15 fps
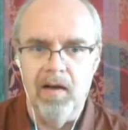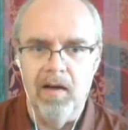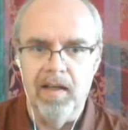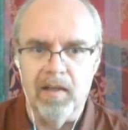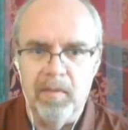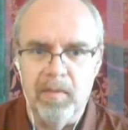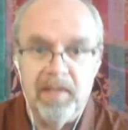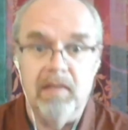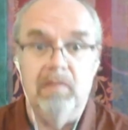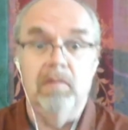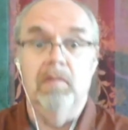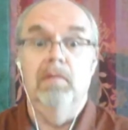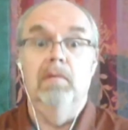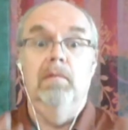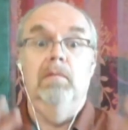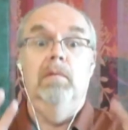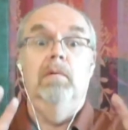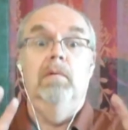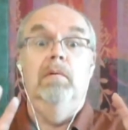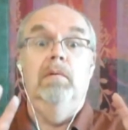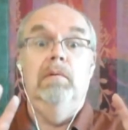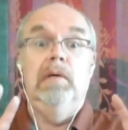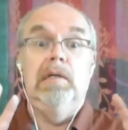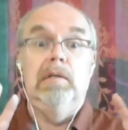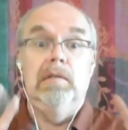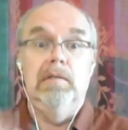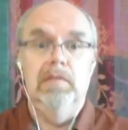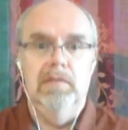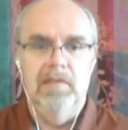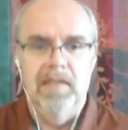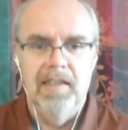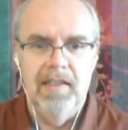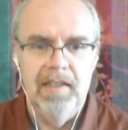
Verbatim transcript: a little bit, uh, well,